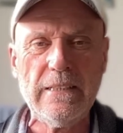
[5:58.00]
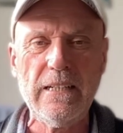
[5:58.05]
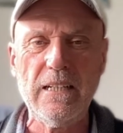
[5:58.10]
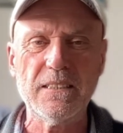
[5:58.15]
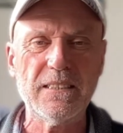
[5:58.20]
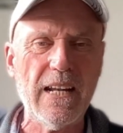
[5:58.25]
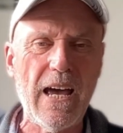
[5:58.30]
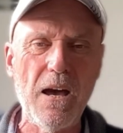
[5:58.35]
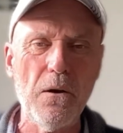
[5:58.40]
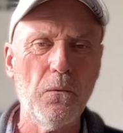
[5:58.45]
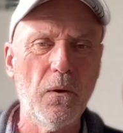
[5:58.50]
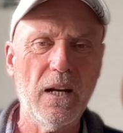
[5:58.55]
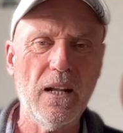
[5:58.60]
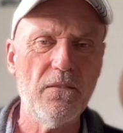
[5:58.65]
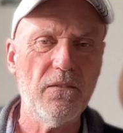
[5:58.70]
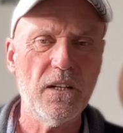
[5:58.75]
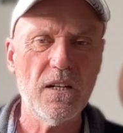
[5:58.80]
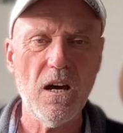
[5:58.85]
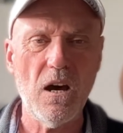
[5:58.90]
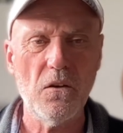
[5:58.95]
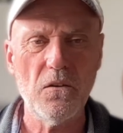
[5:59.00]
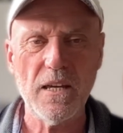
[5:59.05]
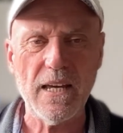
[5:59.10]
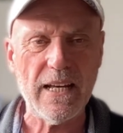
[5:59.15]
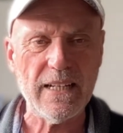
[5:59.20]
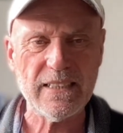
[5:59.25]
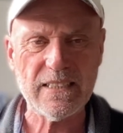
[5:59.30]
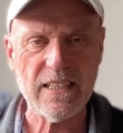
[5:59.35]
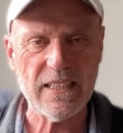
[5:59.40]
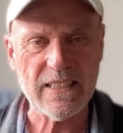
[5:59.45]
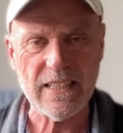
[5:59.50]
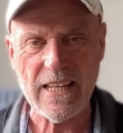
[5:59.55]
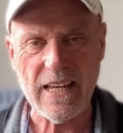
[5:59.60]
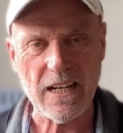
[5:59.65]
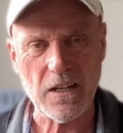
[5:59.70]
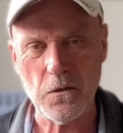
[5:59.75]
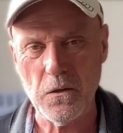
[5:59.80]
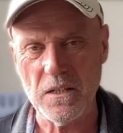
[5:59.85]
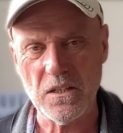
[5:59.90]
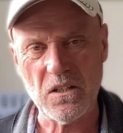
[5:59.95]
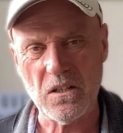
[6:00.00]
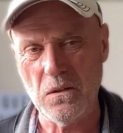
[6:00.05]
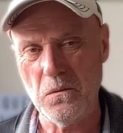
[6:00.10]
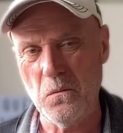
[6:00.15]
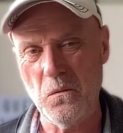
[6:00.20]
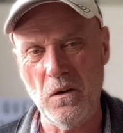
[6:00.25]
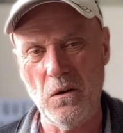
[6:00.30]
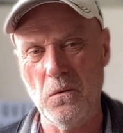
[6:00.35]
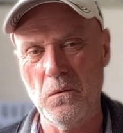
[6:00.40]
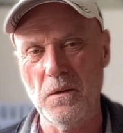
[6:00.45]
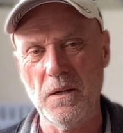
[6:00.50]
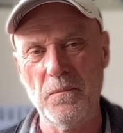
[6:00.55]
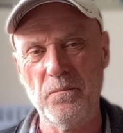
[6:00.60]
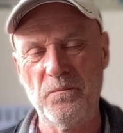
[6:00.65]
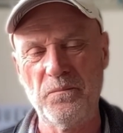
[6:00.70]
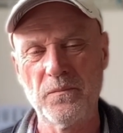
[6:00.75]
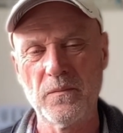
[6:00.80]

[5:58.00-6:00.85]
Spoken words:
I doubt we'll ever know the answer to that question, will we?